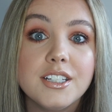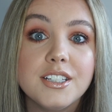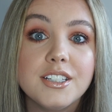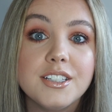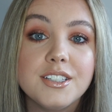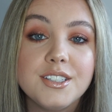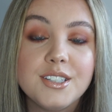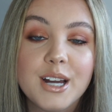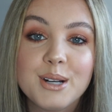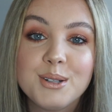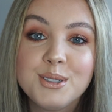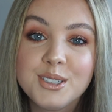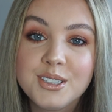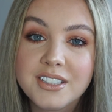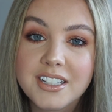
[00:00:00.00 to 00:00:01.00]
So
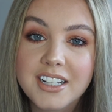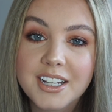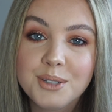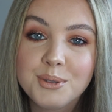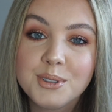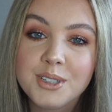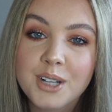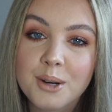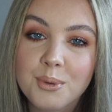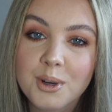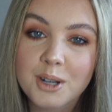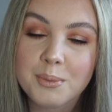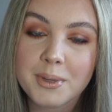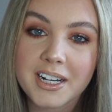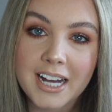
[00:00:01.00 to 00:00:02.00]
just to let you all know while
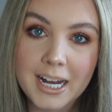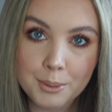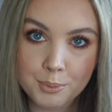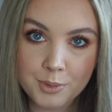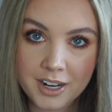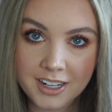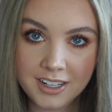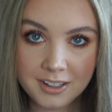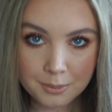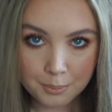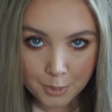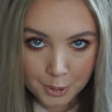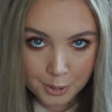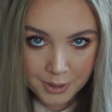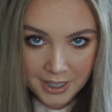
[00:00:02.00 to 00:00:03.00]
I'm on camera,
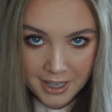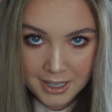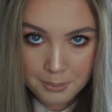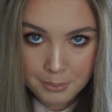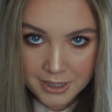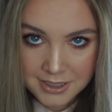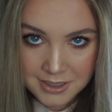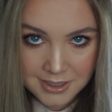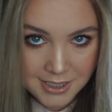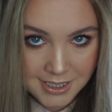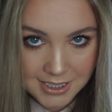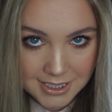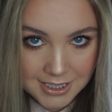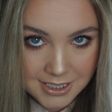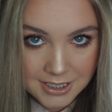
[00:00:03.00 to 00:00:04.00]
my headband
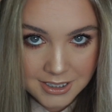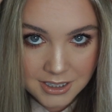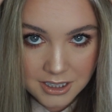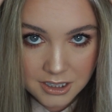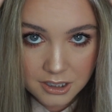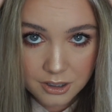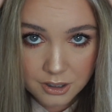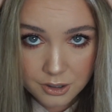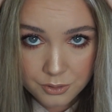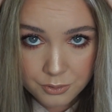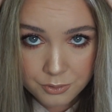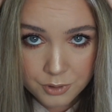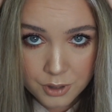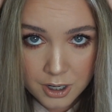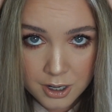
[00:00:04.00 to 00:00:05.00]
is
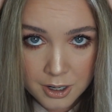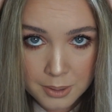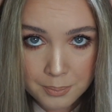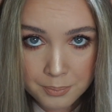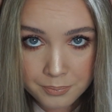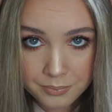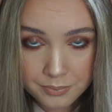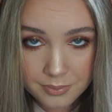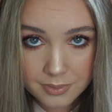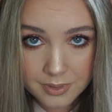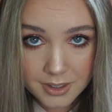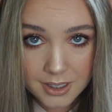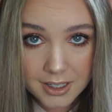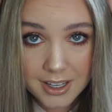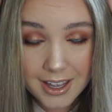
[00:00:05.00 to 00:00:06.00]
from
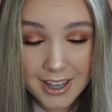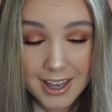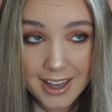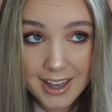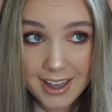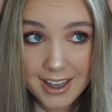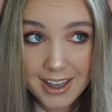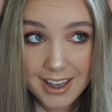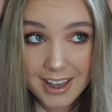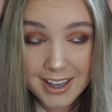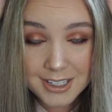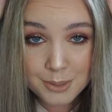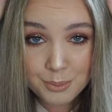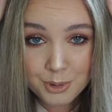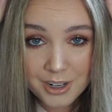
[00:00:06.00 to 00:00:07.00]

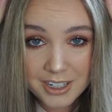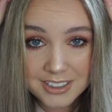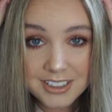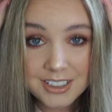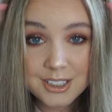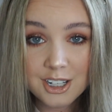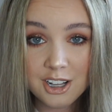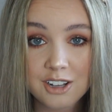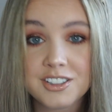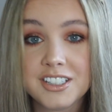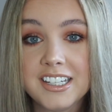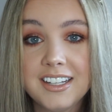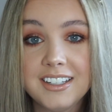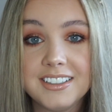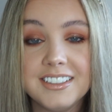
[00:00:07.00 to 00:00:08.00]

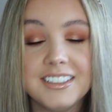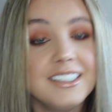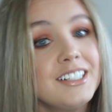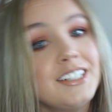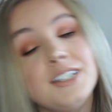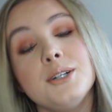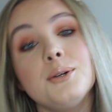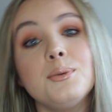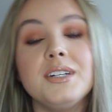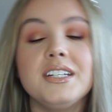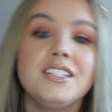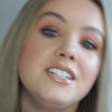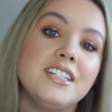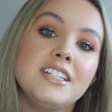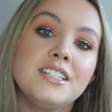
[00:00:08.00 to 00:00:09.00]
Esmeraldasclosetx,
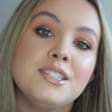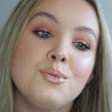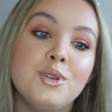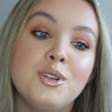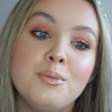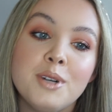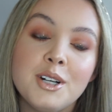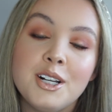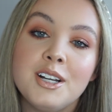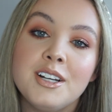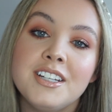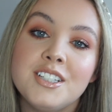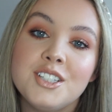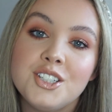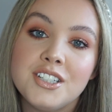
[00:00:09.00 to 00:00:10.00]
which is one of my
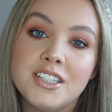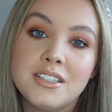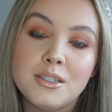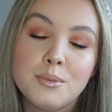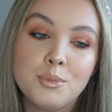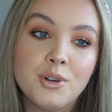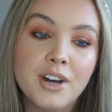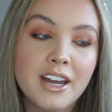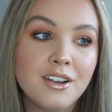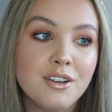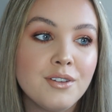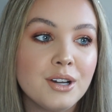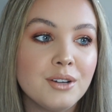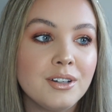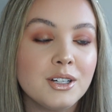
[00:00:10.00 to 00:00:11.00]
clients. She's brought out her
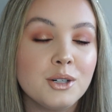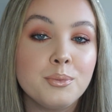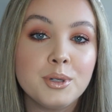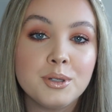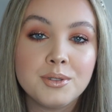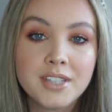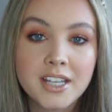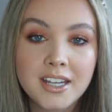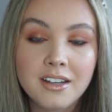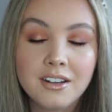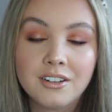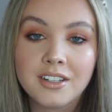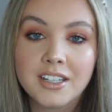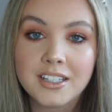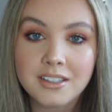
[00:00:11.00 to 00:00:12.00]
own little boutique
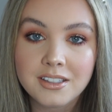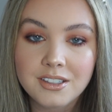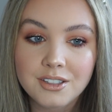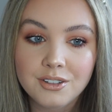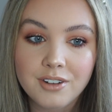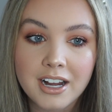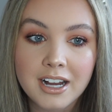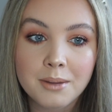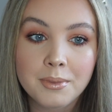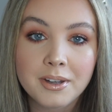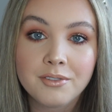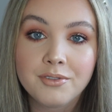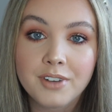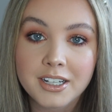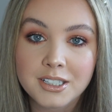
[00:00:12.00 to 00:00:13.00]
on Instagram
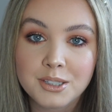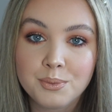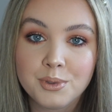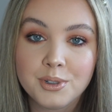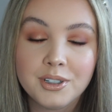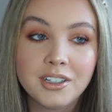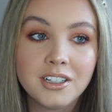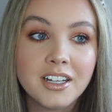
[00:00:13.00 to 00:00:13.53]
and Facebook.